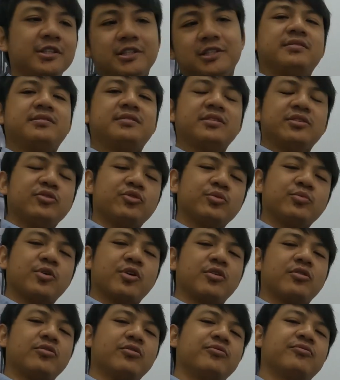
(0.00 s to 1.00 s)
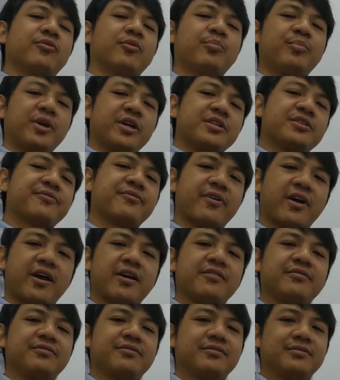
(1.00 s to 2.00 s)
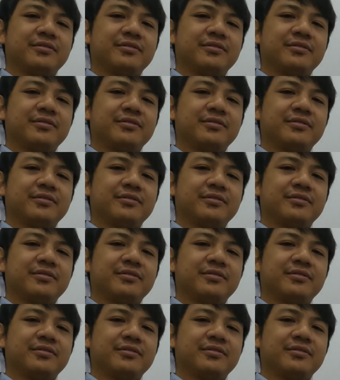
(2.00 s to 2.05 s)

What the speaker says: See you tomorrow for page 5.